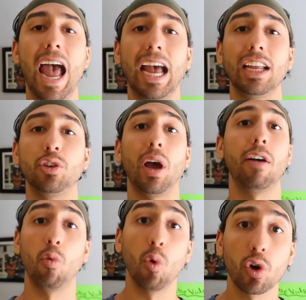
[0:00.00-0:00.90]
and you
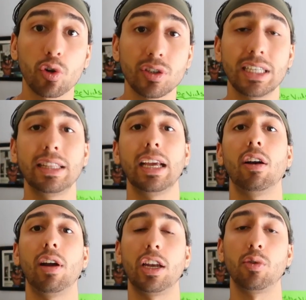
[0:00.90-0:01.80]
have workers in
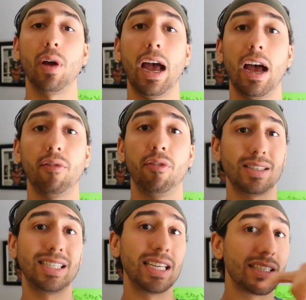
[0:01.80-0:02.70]
there and you have
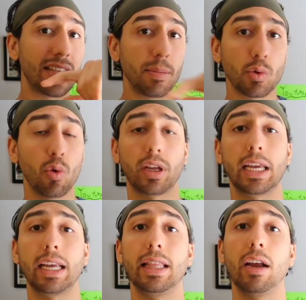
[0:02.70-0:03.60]
systems
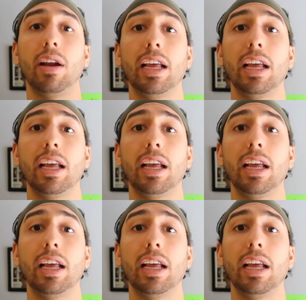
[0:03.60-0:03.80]
working in there.